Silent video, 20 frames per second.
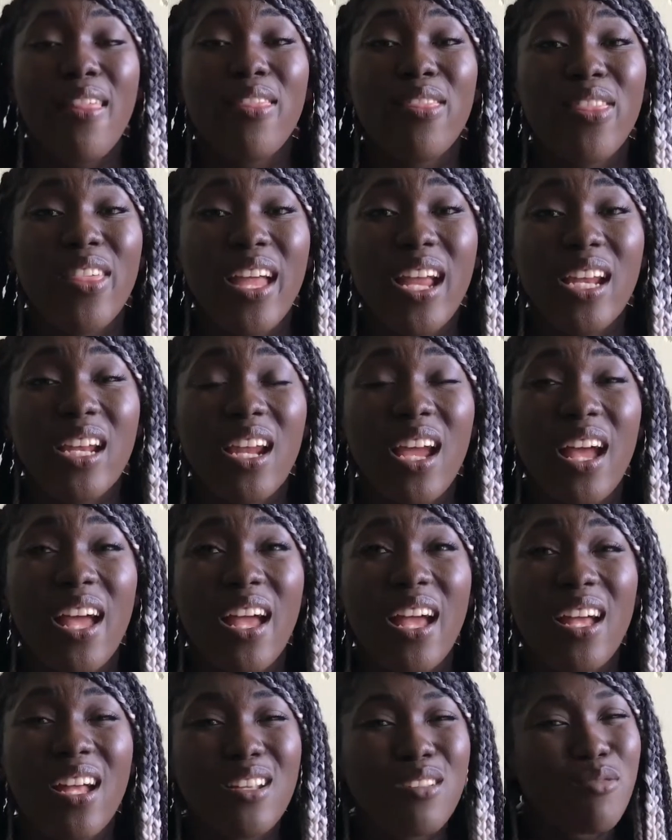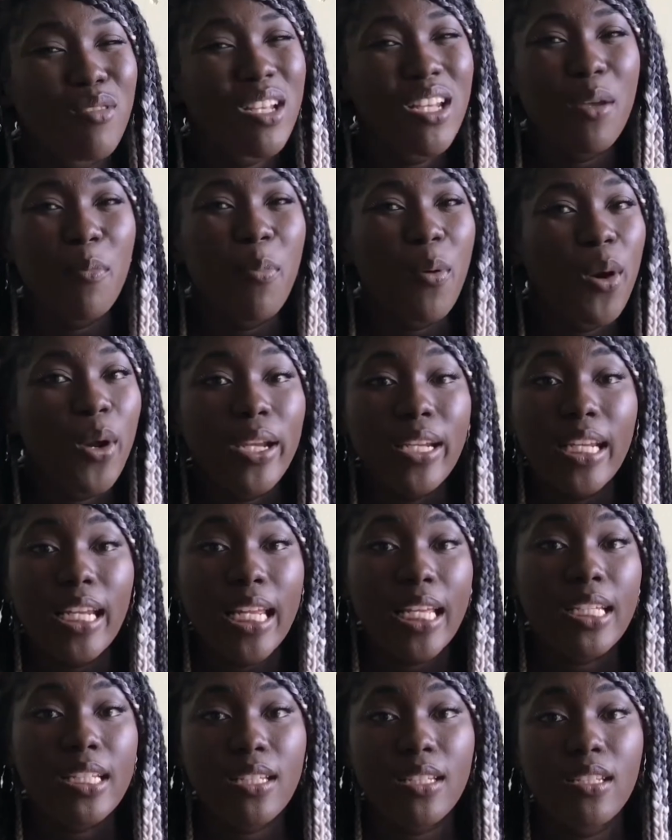then it's really
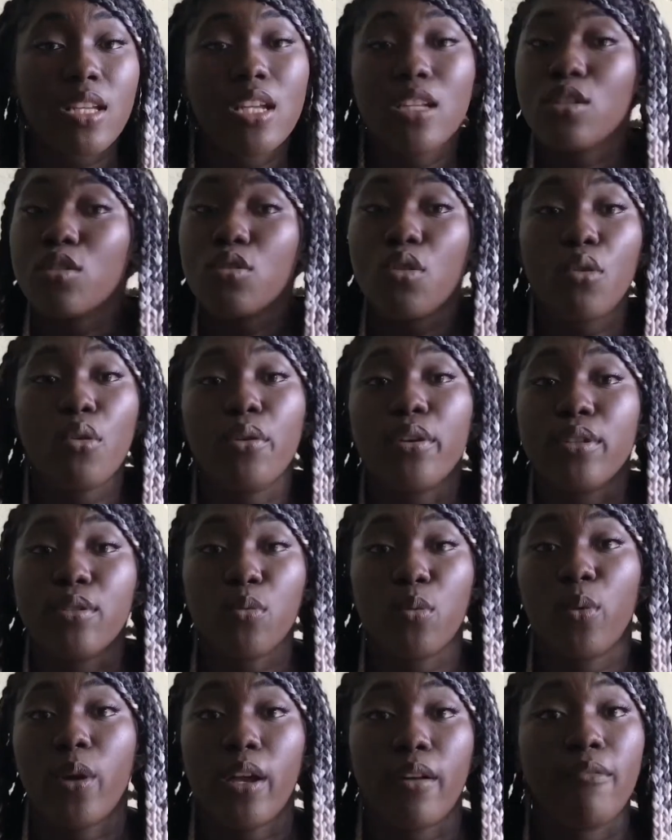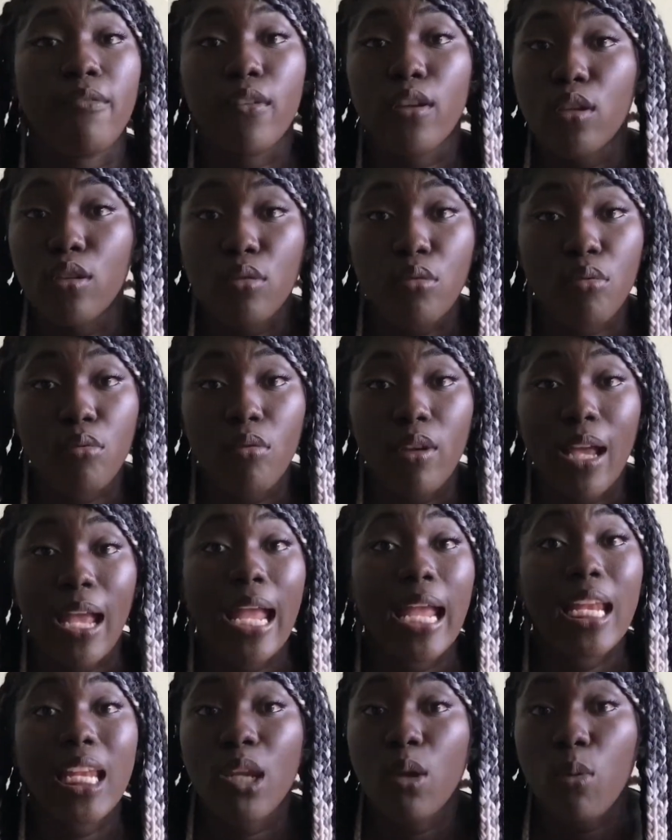pointless. It's not going to work for you
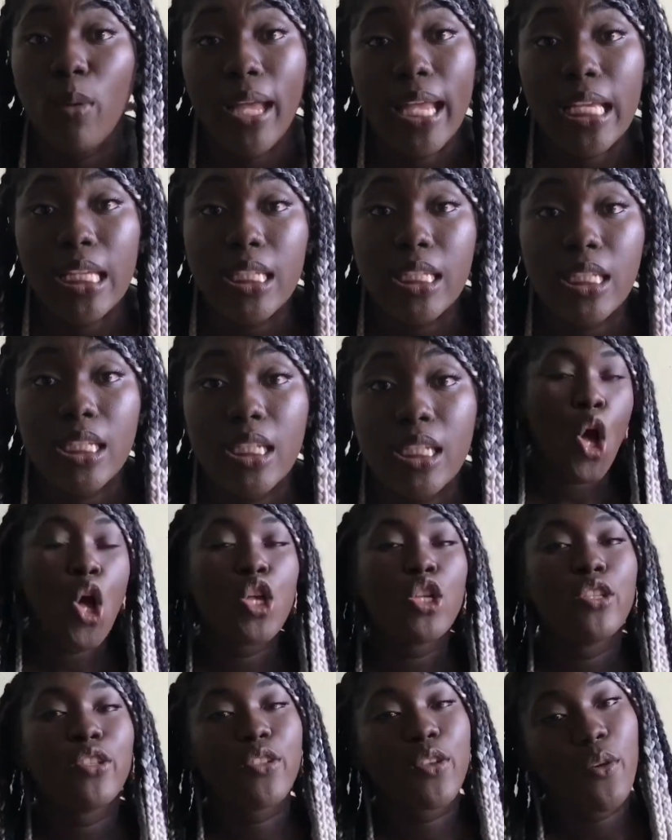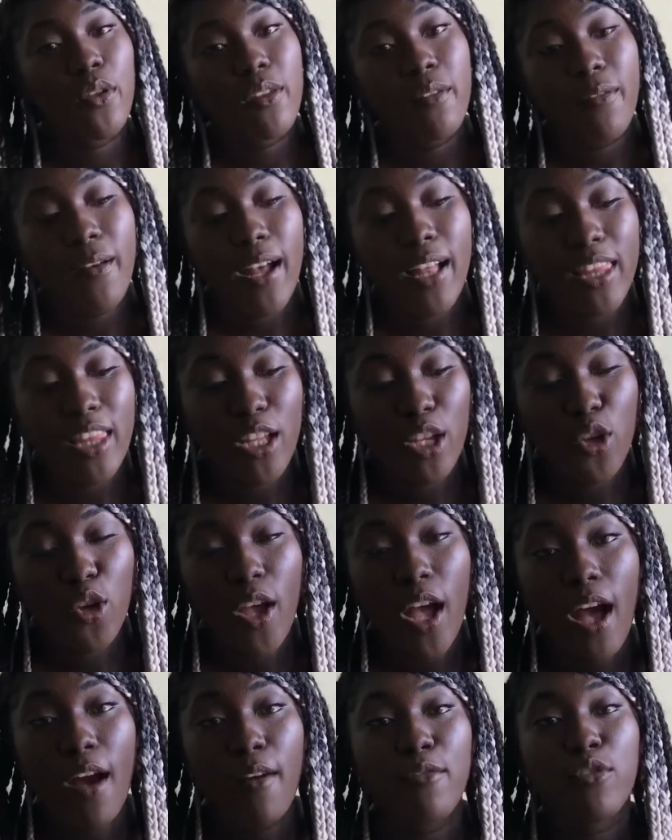anyways. So the fact that you
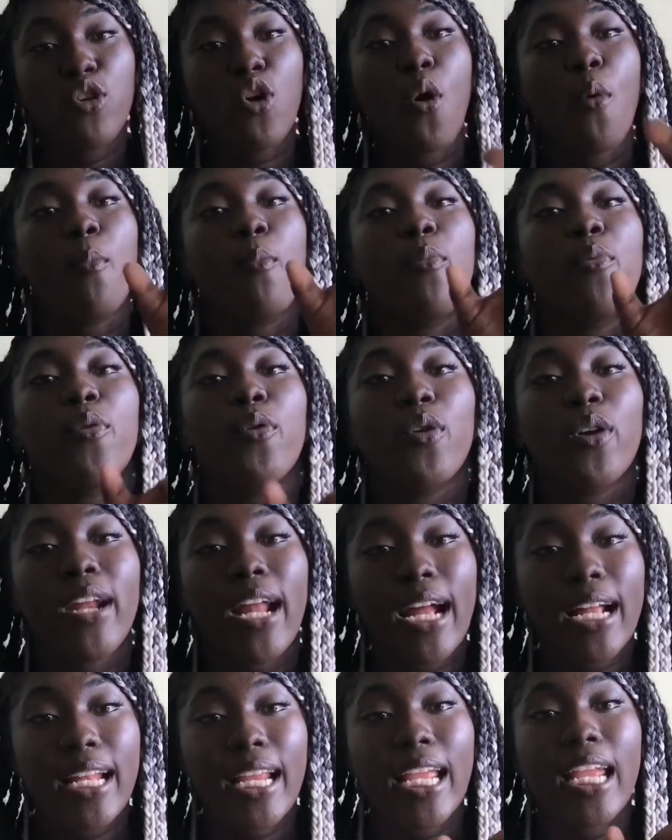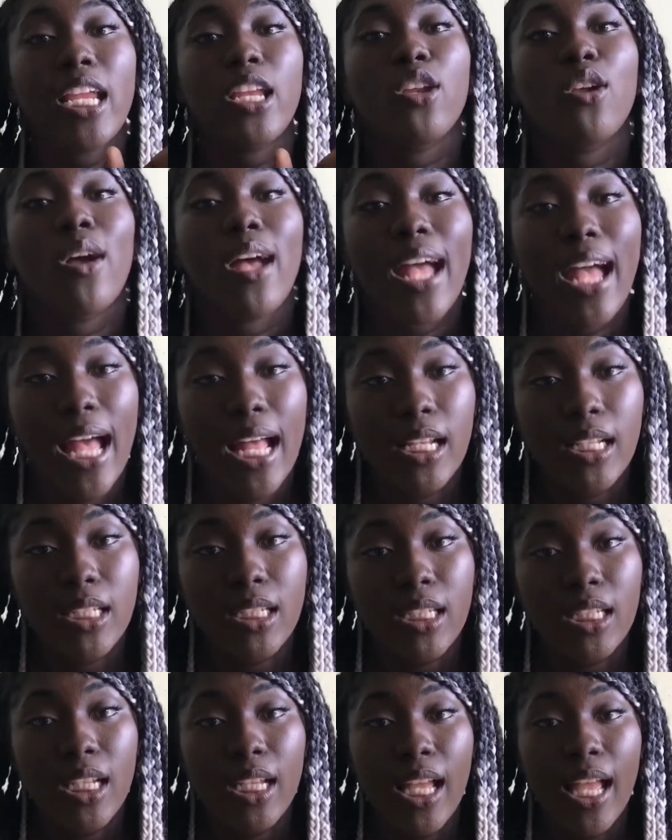have your product in your
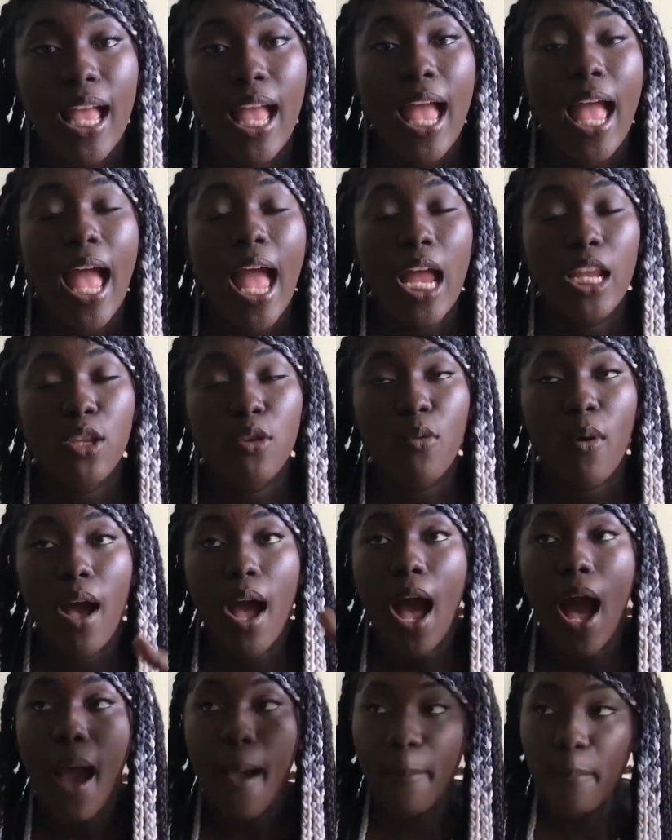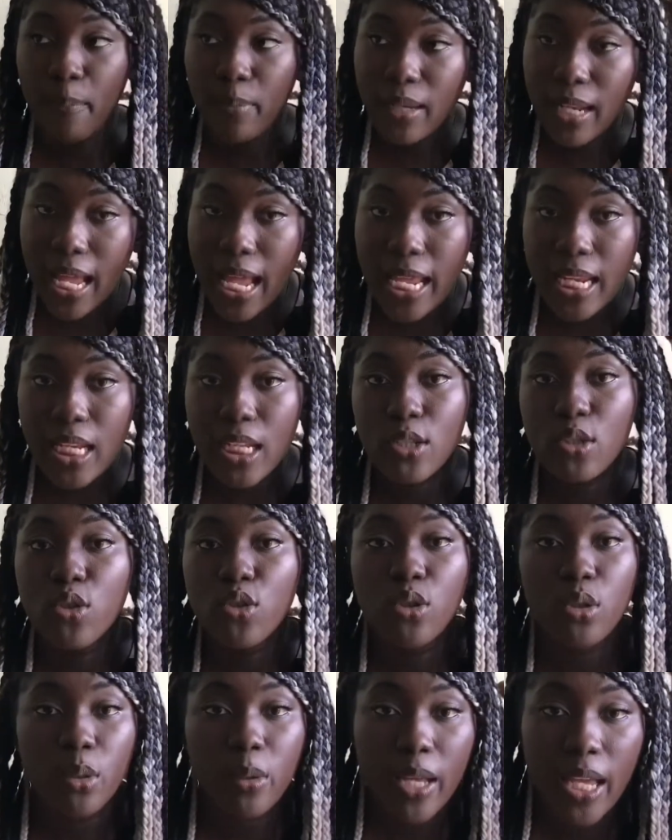hand and you are applying it
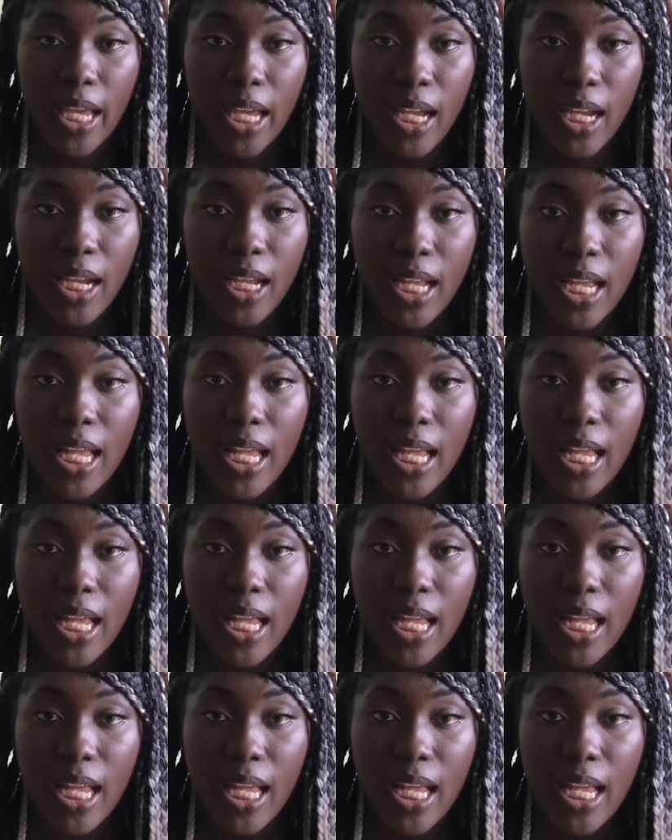to your hair